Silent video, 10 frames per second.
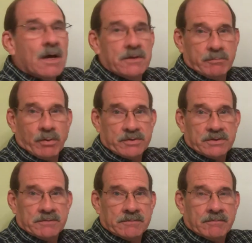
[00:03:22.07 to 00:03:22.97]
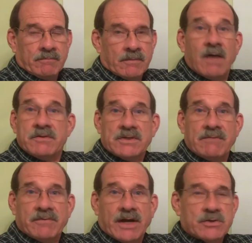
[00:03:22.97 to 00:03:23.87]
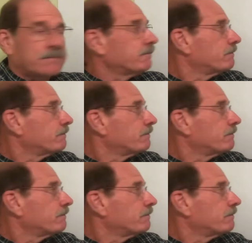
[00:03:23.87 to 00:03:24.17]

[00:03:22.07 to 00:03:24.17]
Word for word: other portion of the same fraction.